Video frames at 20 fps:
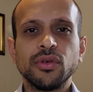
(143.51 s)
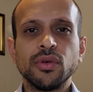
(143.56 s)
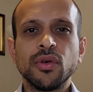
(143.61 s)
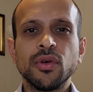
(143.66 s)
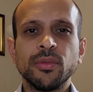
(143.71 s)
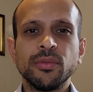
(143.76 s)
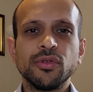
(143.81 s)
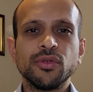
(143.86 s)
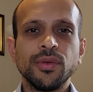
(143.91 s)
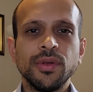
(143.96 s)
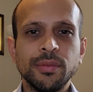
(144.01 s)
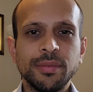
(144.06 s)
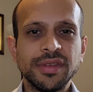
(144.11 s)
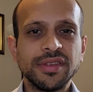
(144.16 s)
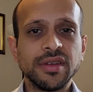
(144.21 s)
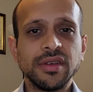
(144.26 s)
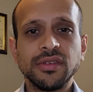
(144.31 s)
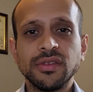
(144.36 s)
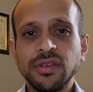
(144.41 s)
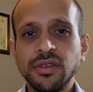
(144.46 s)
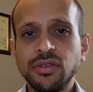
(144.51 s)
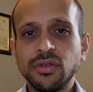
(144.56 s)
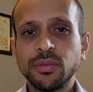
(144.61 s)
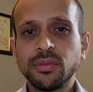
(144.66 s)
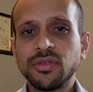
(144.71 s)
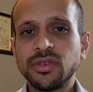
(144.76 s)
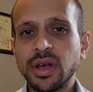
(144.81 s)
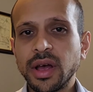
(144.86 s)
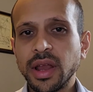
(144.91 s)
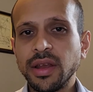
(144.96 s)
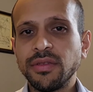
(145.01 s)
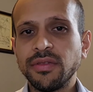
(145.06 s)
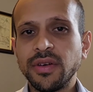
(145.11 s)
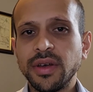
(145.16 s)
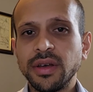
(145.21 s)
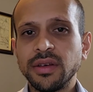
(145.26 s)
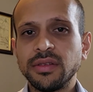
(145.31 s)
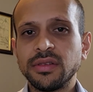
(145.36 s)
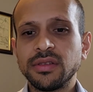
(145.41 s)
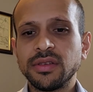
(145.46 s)
comes with potentially some side
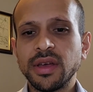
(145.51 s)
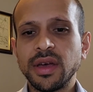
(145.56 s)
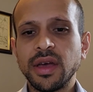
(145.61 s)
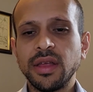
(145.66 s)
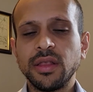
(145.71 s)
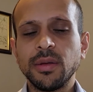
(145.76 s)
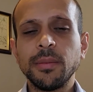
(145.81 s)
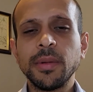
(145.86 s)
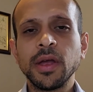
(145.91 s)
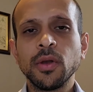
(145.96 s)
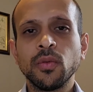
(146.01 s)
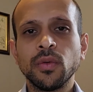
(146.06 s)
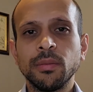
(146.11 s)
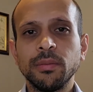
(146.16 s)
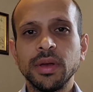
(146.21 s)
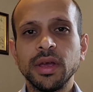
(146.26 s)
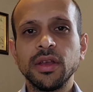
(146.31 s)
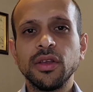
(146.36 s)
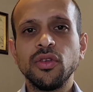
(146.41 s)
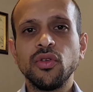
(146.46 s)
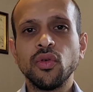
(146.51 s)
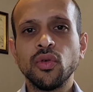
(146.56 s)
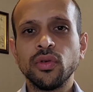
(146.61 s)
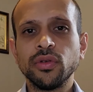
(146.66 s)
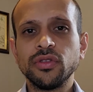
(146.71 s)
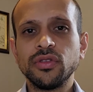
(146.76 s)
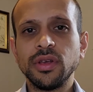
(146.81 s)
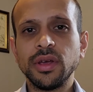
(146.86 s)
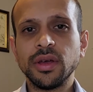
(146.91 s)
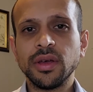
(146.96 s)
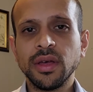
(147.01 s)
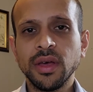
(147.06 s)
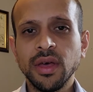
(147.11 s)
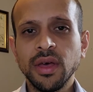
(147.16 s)
effects, the main one being nausea,